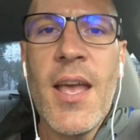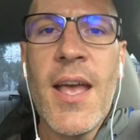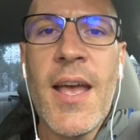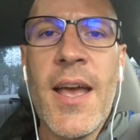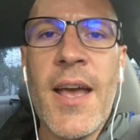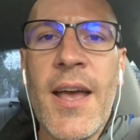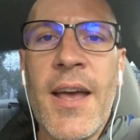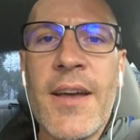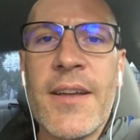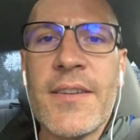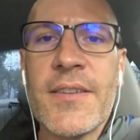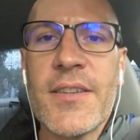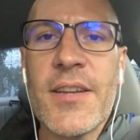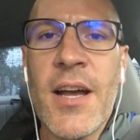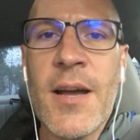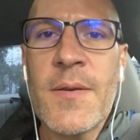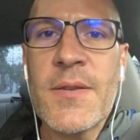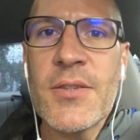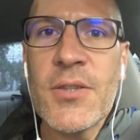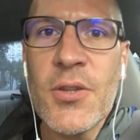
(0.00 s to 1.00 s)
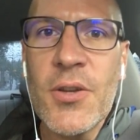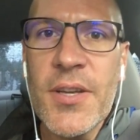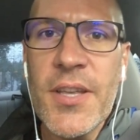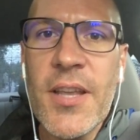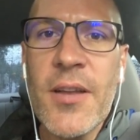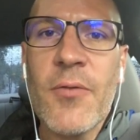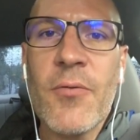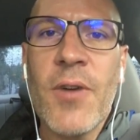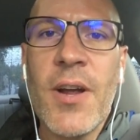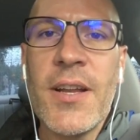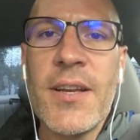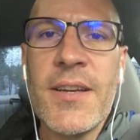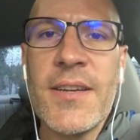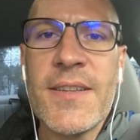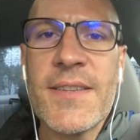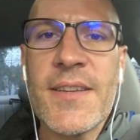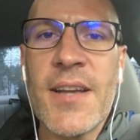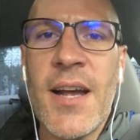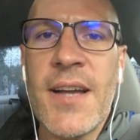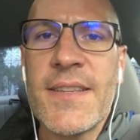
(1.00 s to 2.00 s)
And I was looking right in
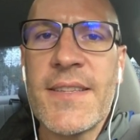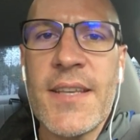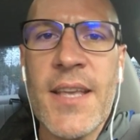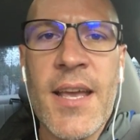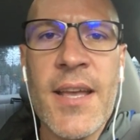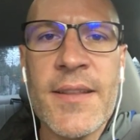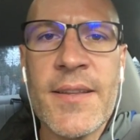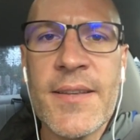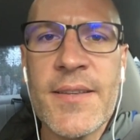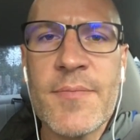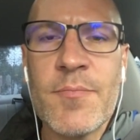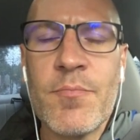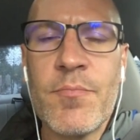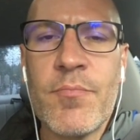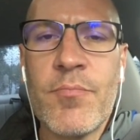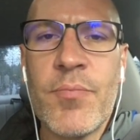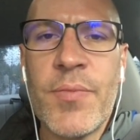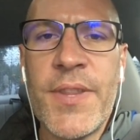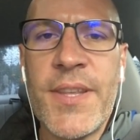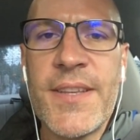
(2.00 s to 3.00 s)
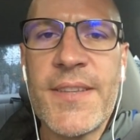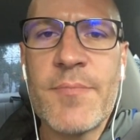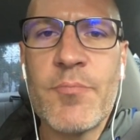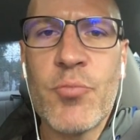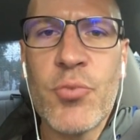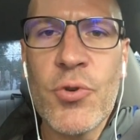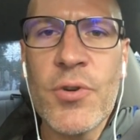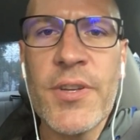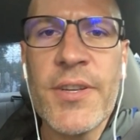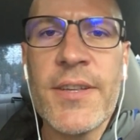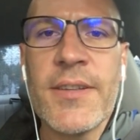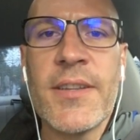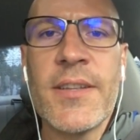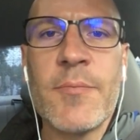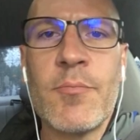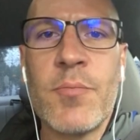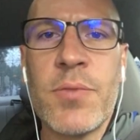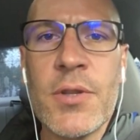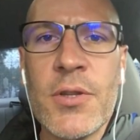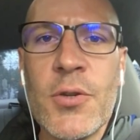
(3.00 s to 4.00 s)
his eyes. He had these brilliantly
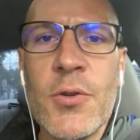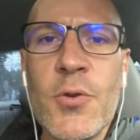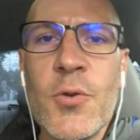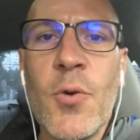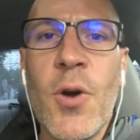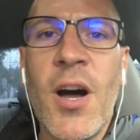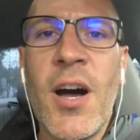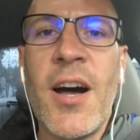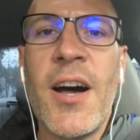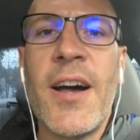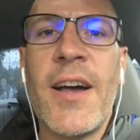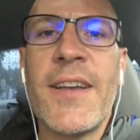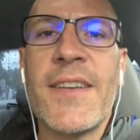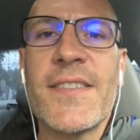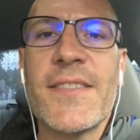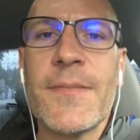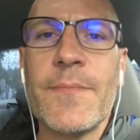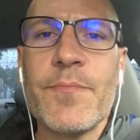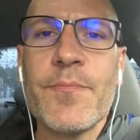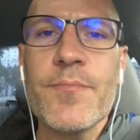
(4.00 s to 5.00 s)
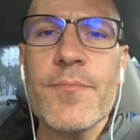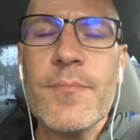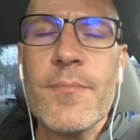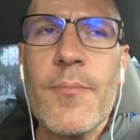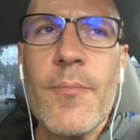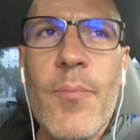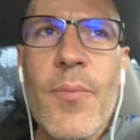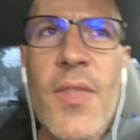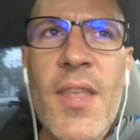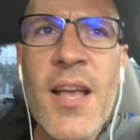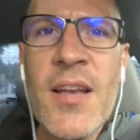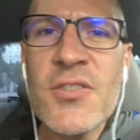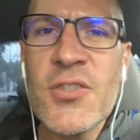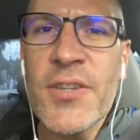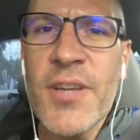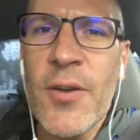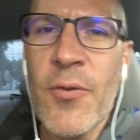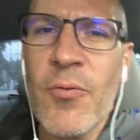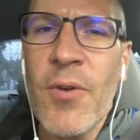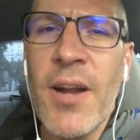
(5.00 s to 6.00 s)
blue eyes. I was
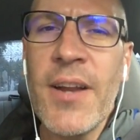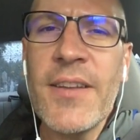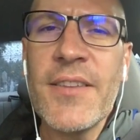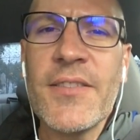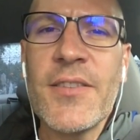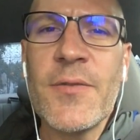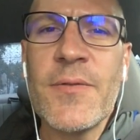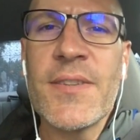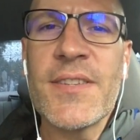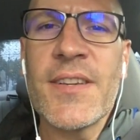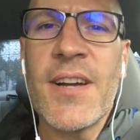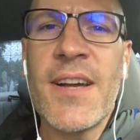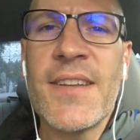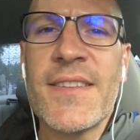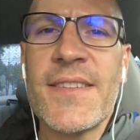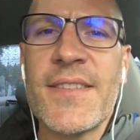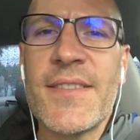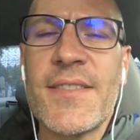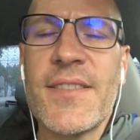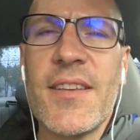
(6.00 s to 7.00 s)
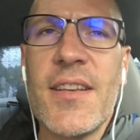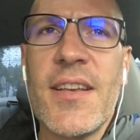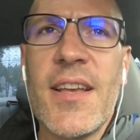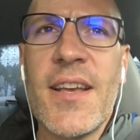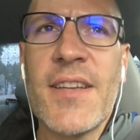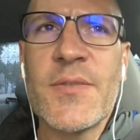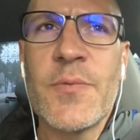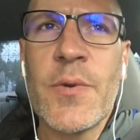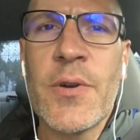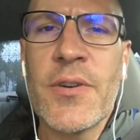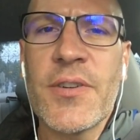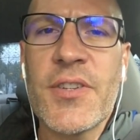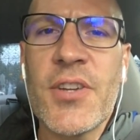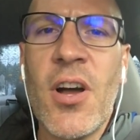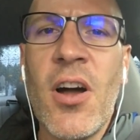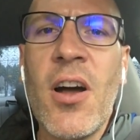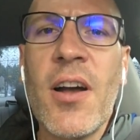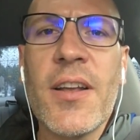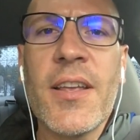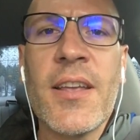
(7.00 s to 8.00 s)
looking right into his eyes as we were
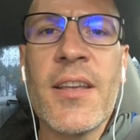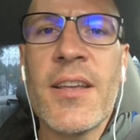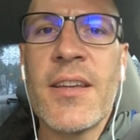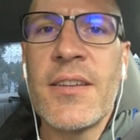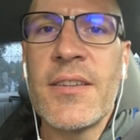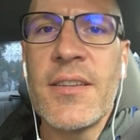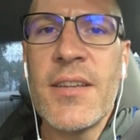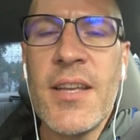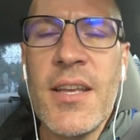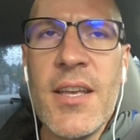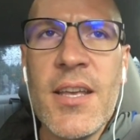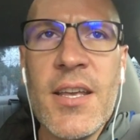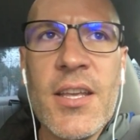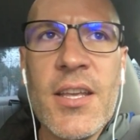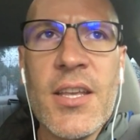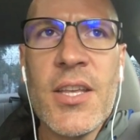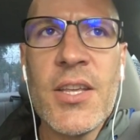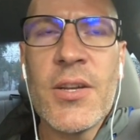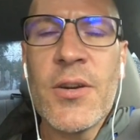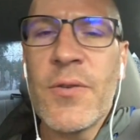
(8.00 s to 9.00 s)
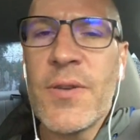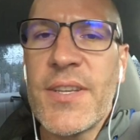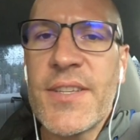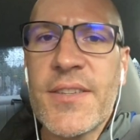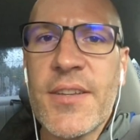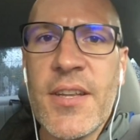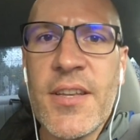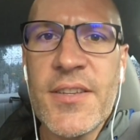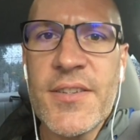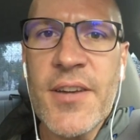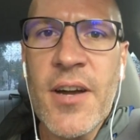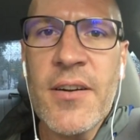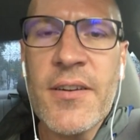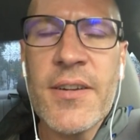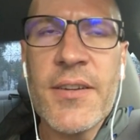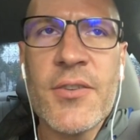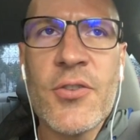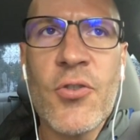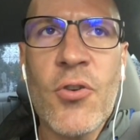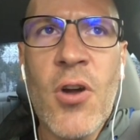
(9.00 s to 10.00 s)
talking, and, you know, he
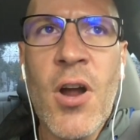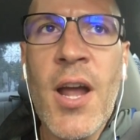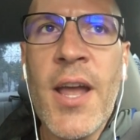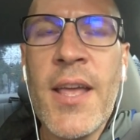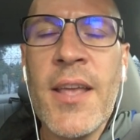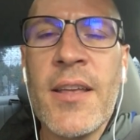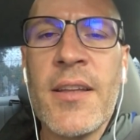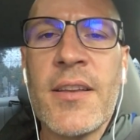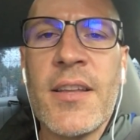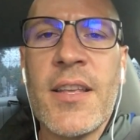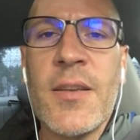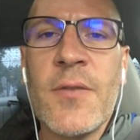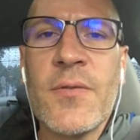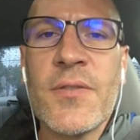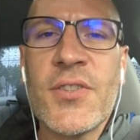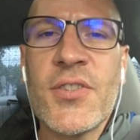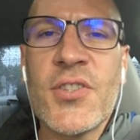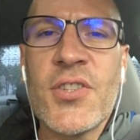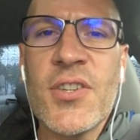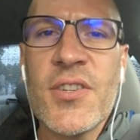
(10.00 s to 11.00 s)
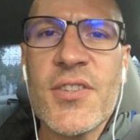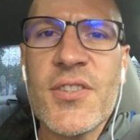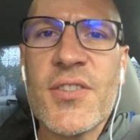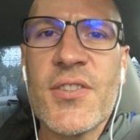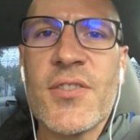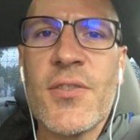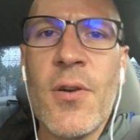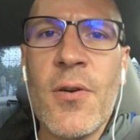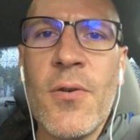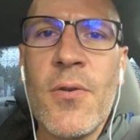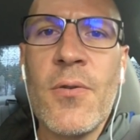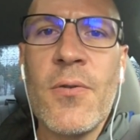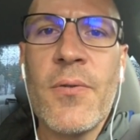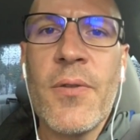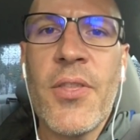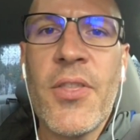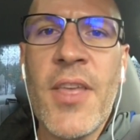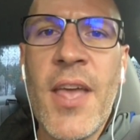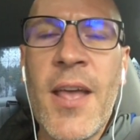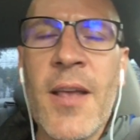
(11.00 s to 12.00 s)
started crying, and he was just so
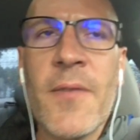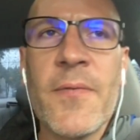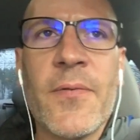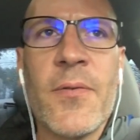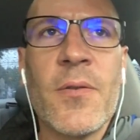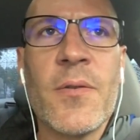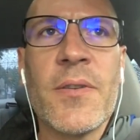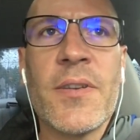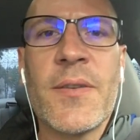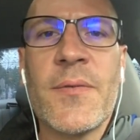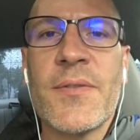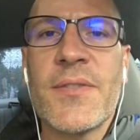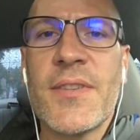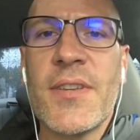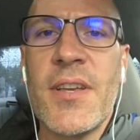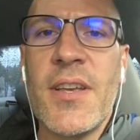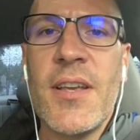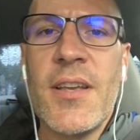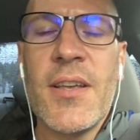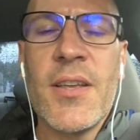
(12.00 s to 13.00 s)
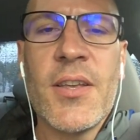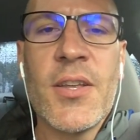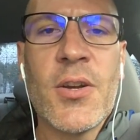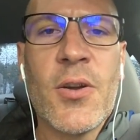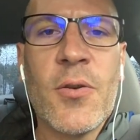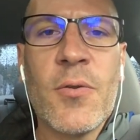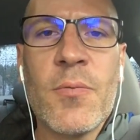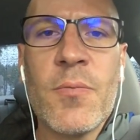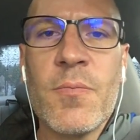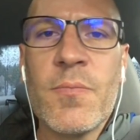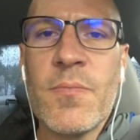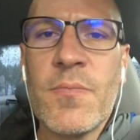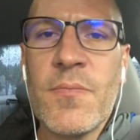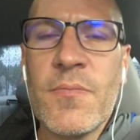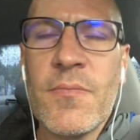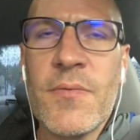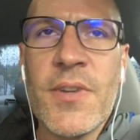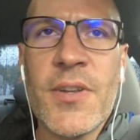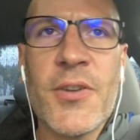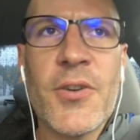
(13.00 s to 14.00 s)
thankful. He was, you know,
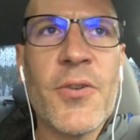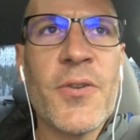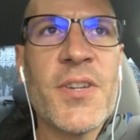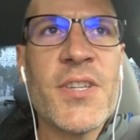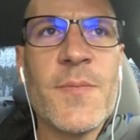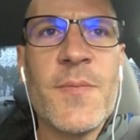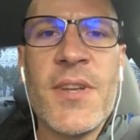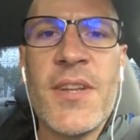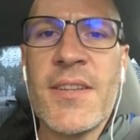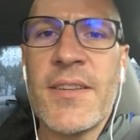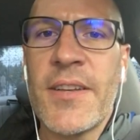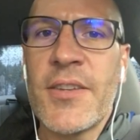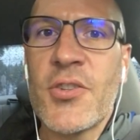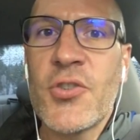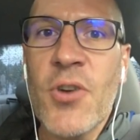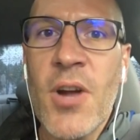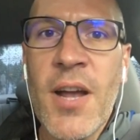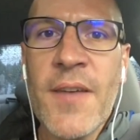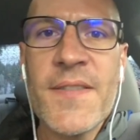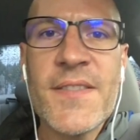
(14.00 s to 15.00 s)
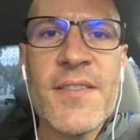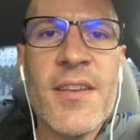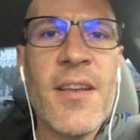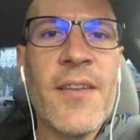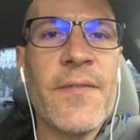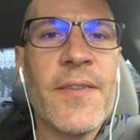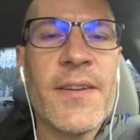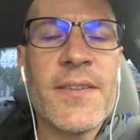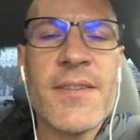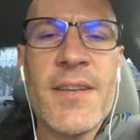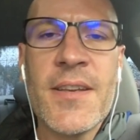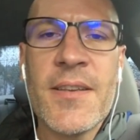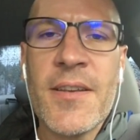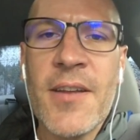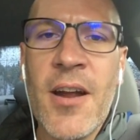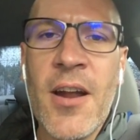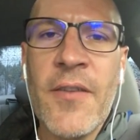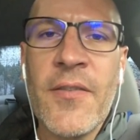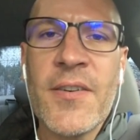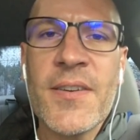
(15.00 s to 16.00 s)
encouraging me, like, drive safe, like, take
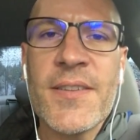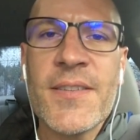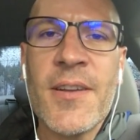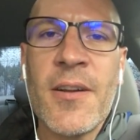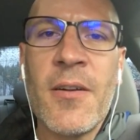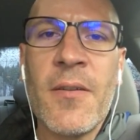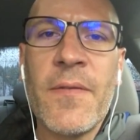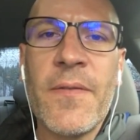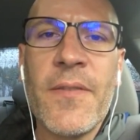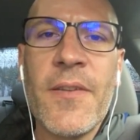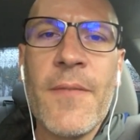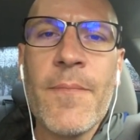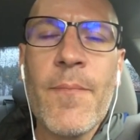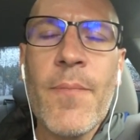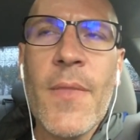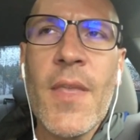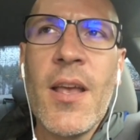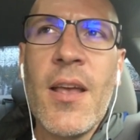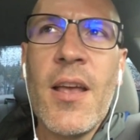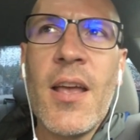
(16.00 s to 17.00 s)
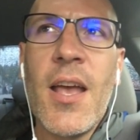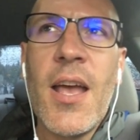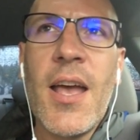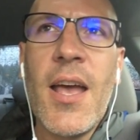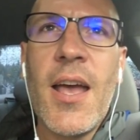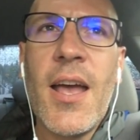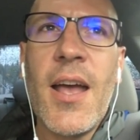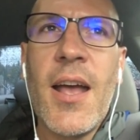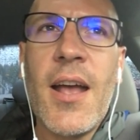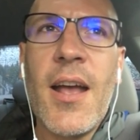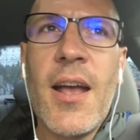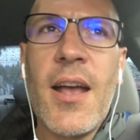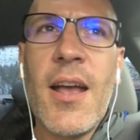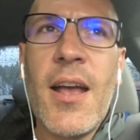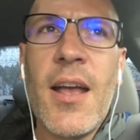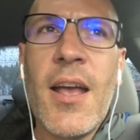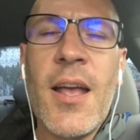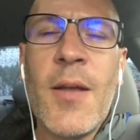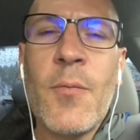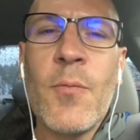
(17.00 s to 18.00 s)
care of yourself.
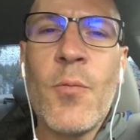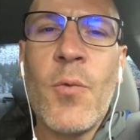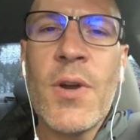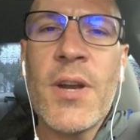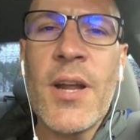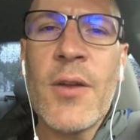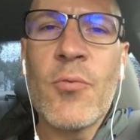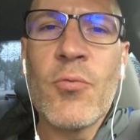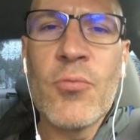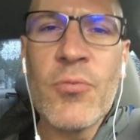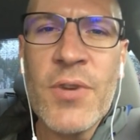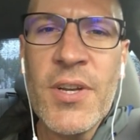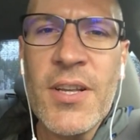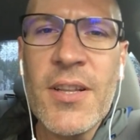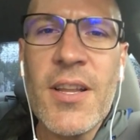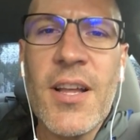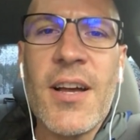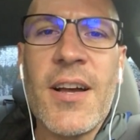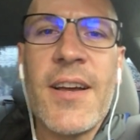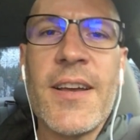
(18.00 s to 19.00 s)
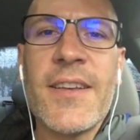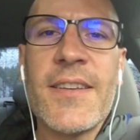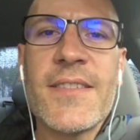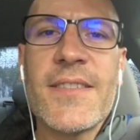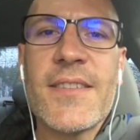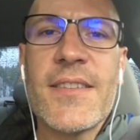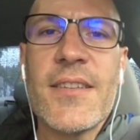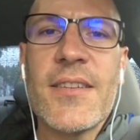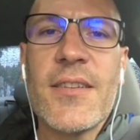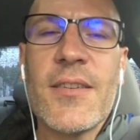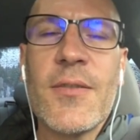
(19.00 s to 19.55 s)
And what I realized